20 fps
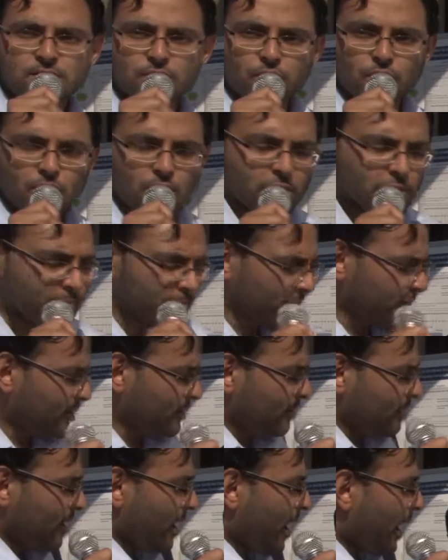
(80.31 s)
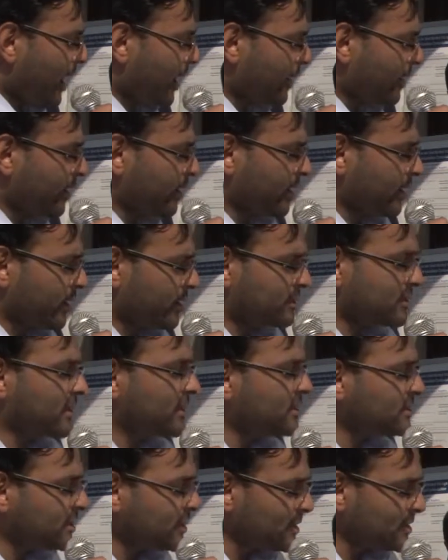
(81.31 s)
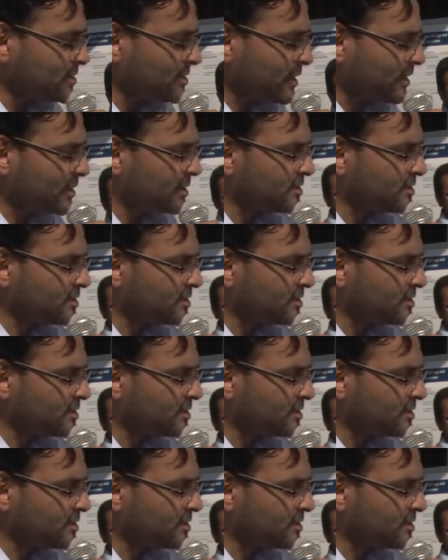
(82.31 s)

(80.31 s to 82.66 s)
is no and the reason is that